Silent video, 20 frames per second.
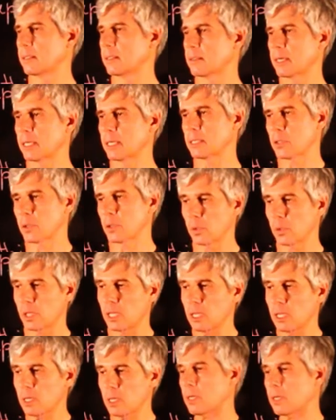Right? So
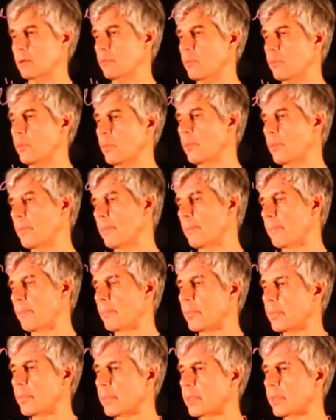here,
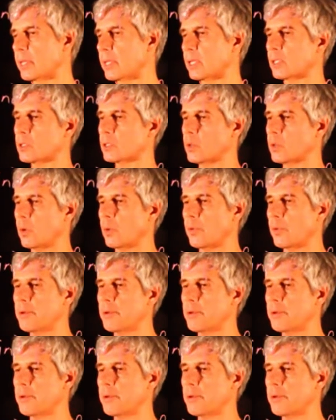so